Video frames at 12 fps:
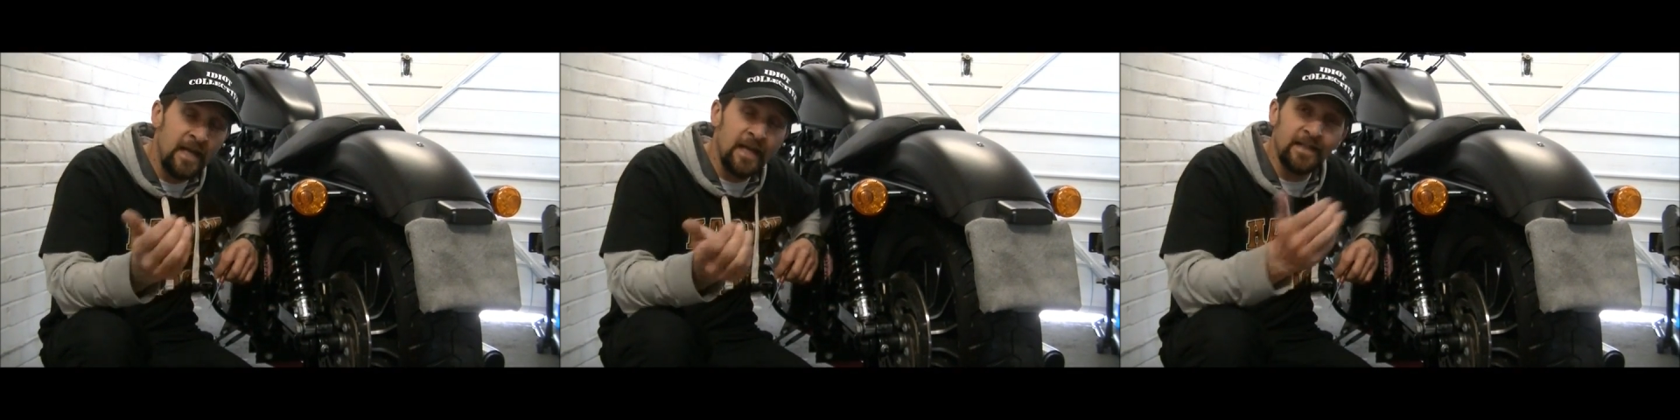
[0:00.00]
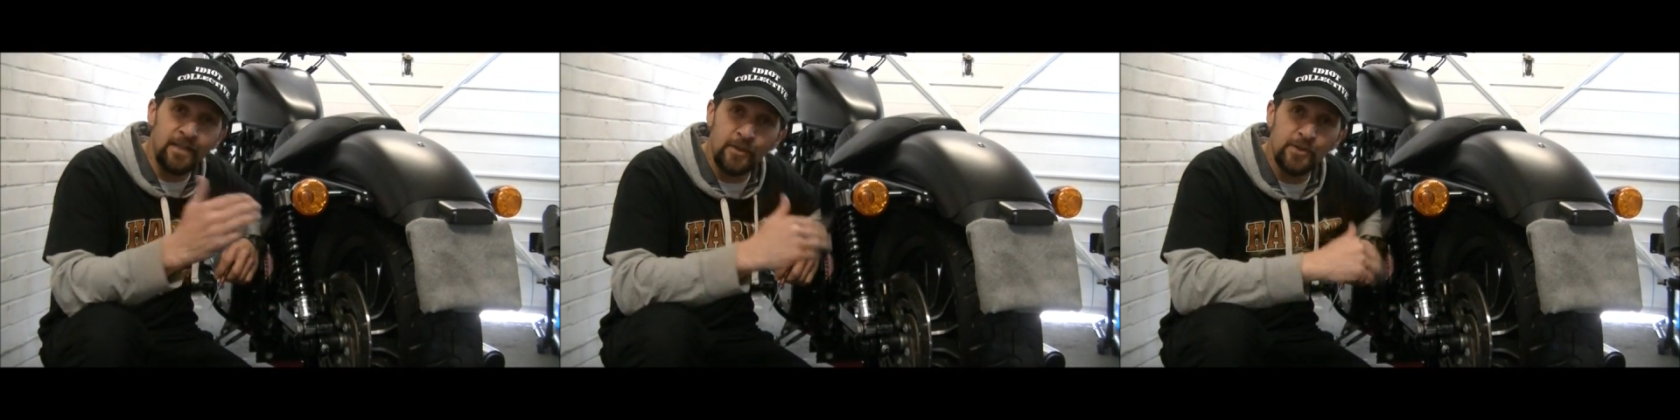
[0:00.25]

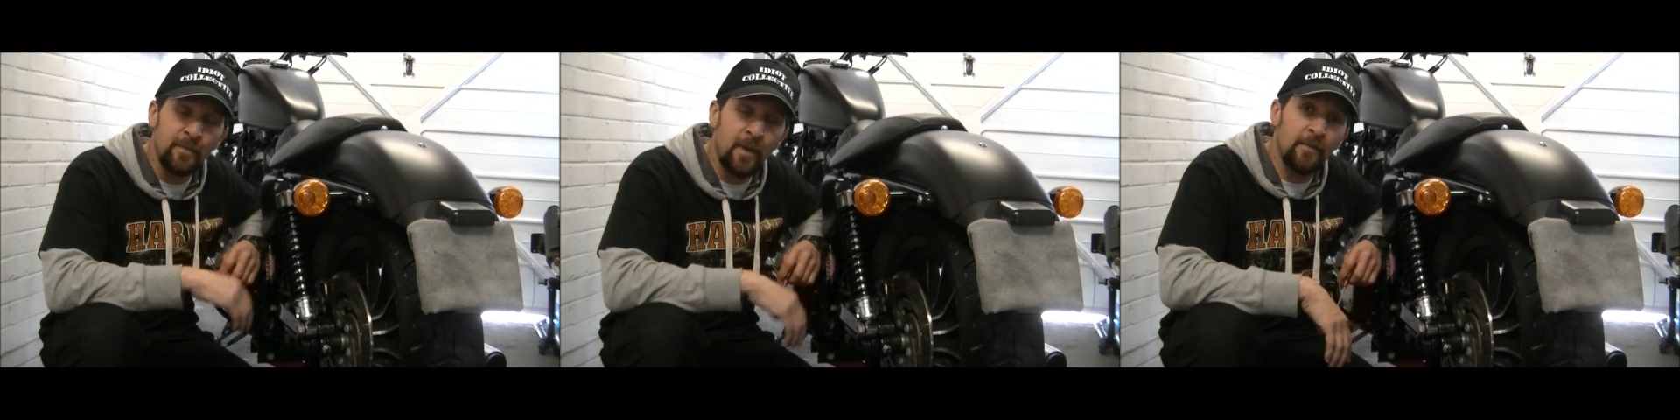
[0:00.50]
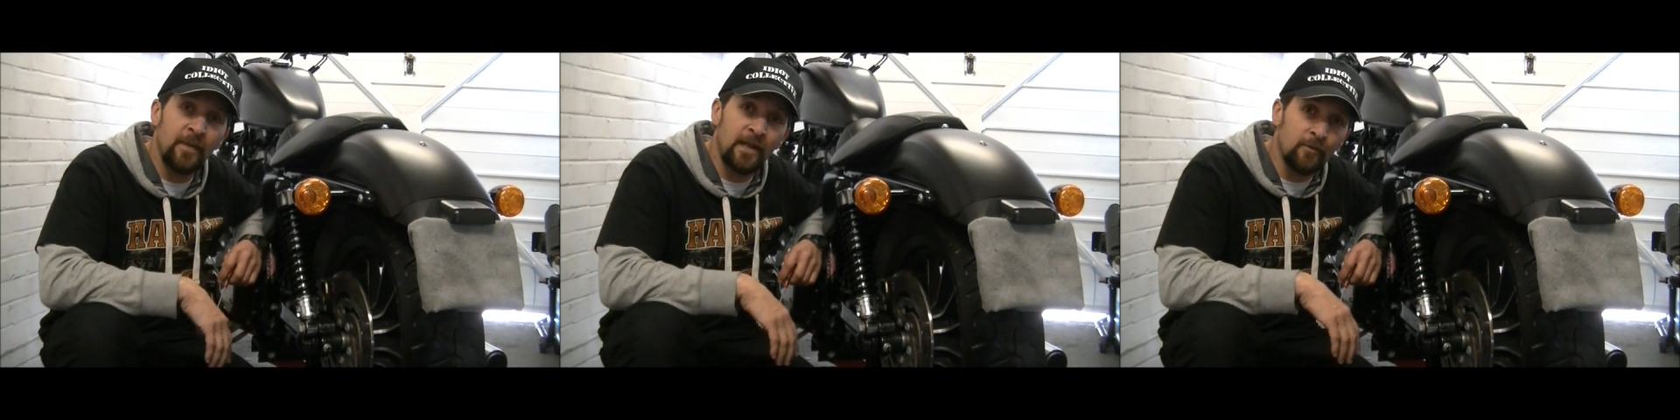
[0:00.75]
and use them
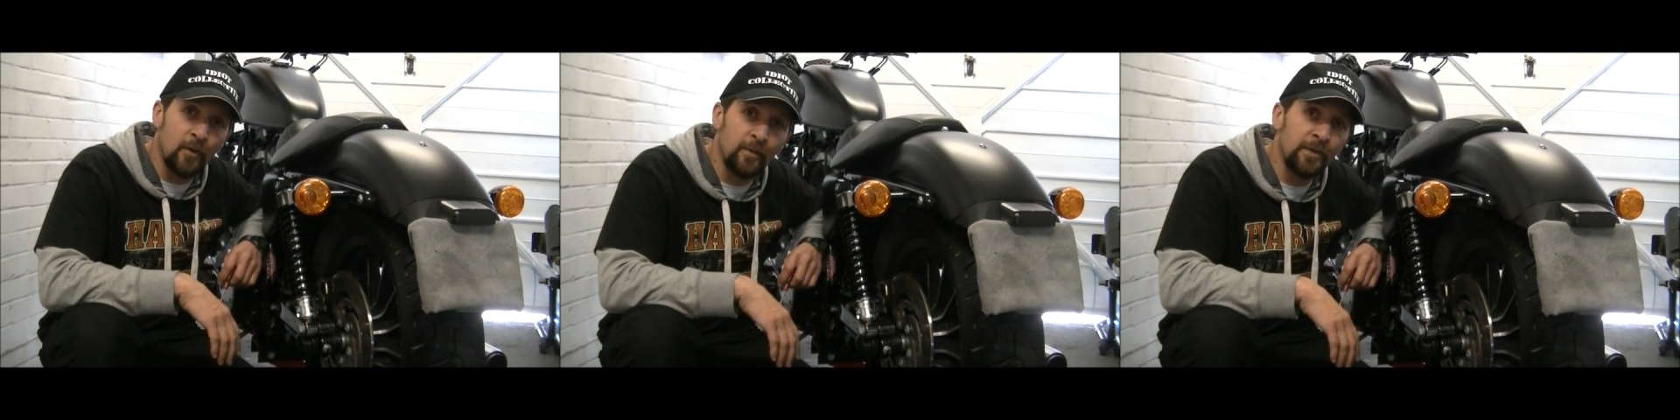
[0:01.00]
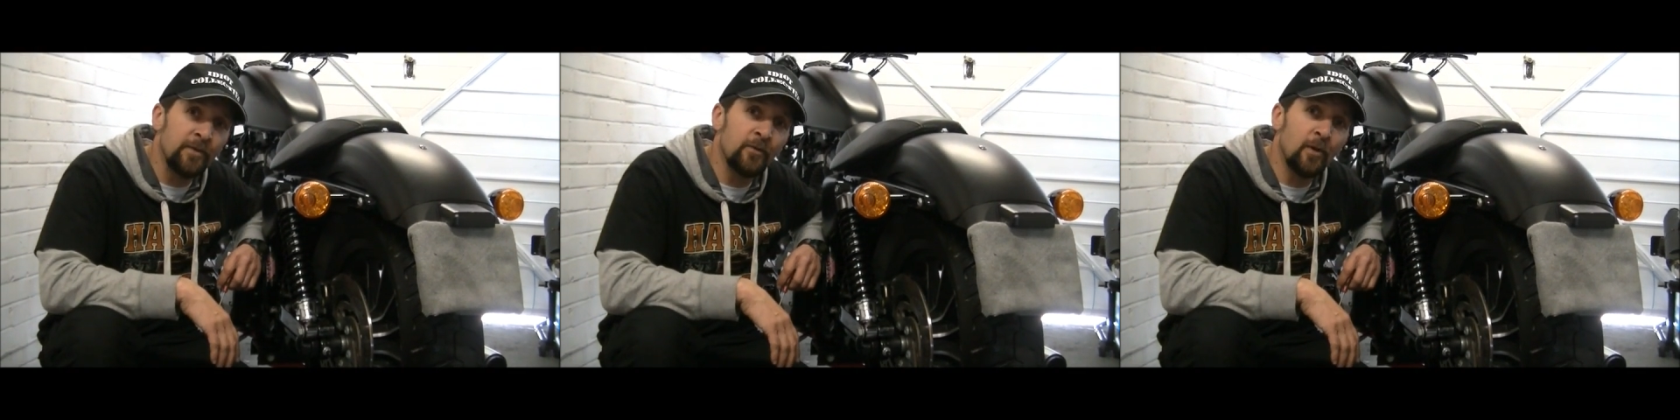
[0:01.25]
up later on
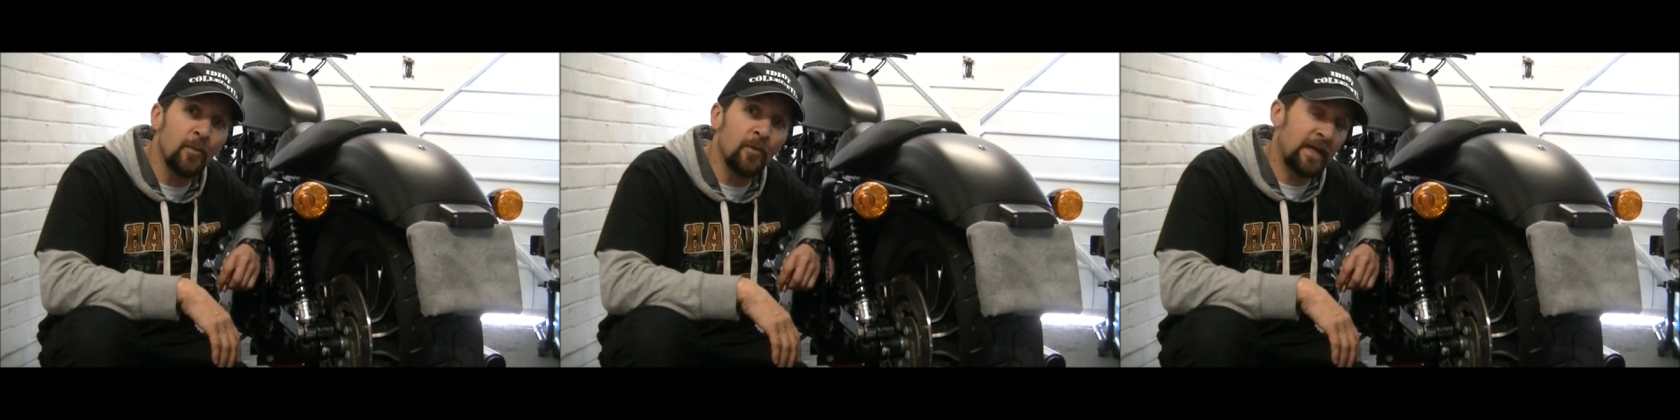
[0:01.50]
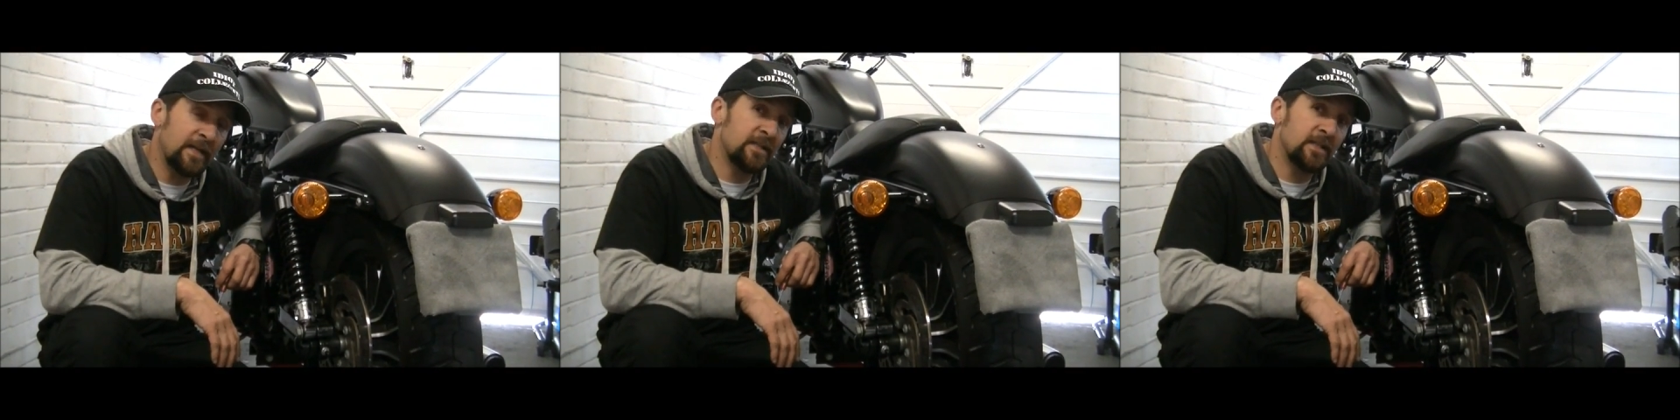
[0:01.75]
when you've got more
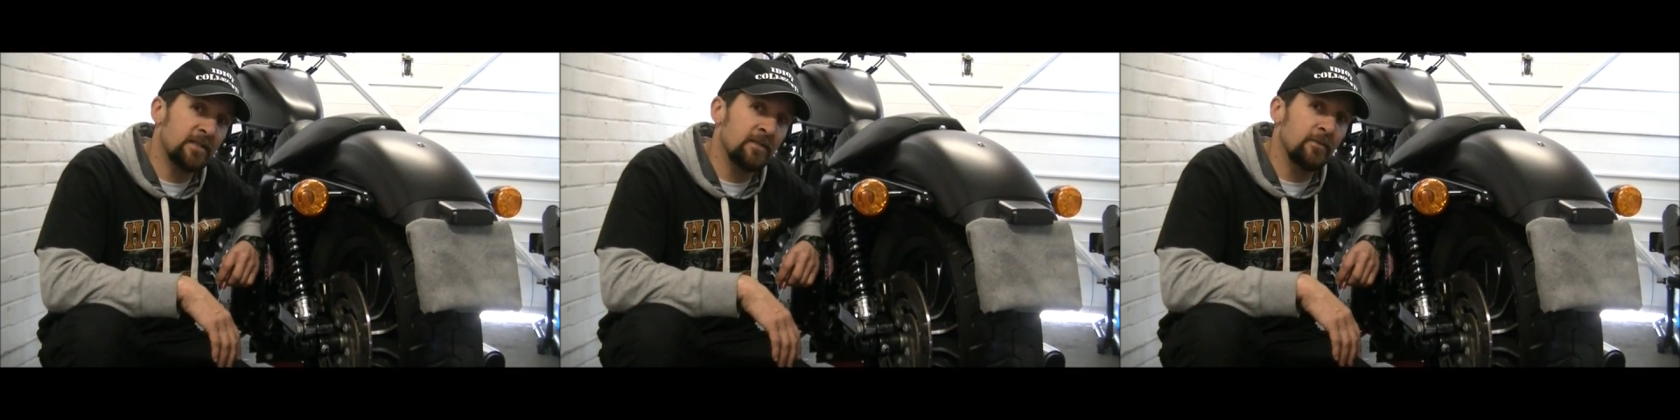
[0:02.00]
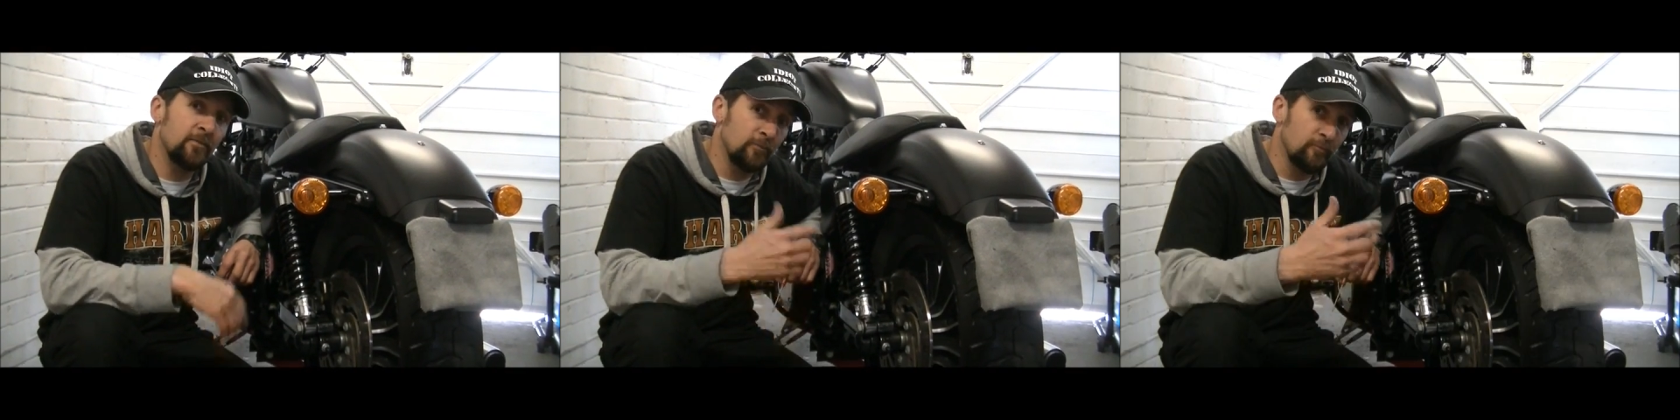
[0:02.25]
access
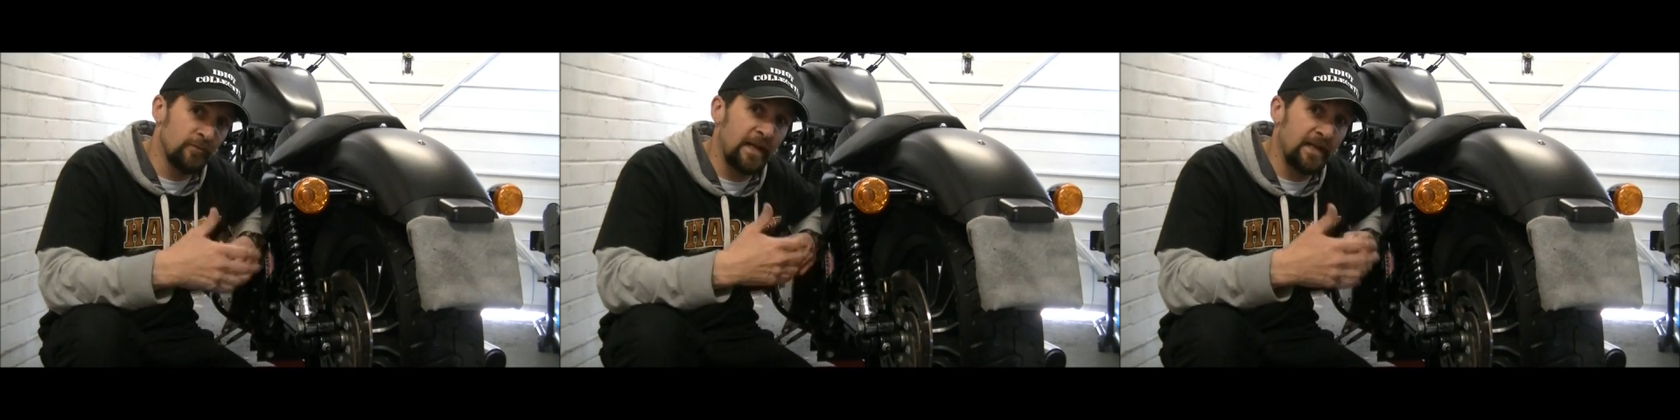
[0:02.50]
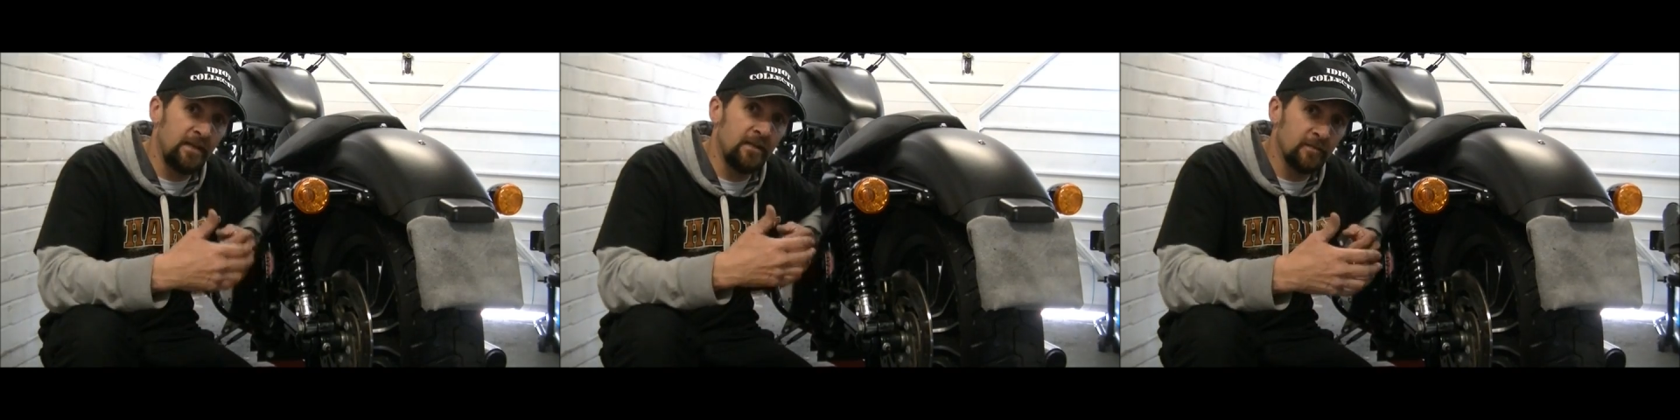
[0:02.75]
to
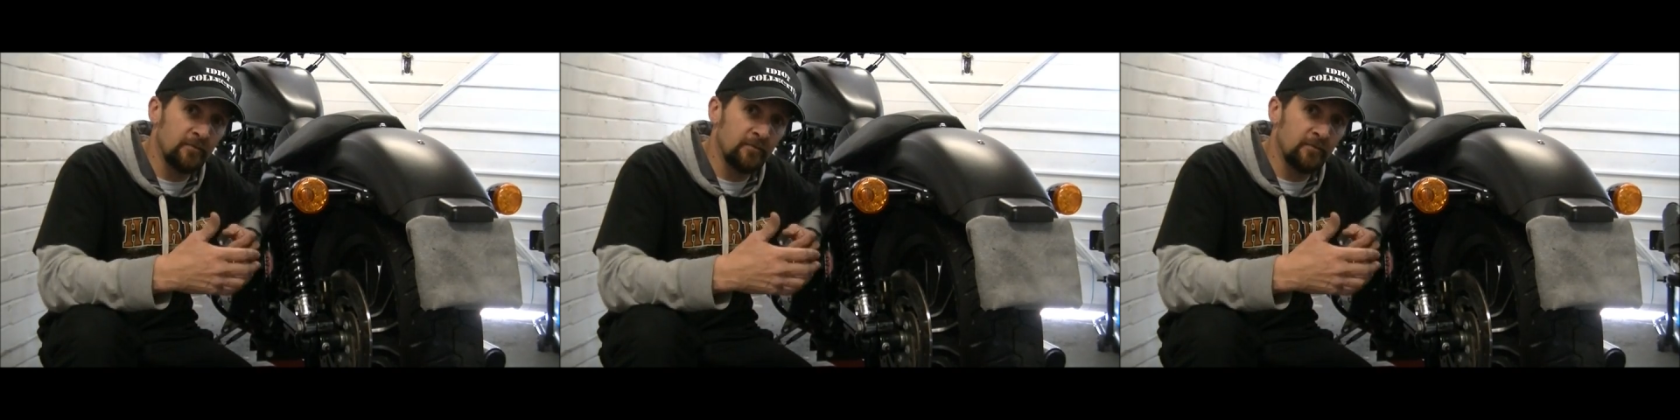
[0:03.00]
ready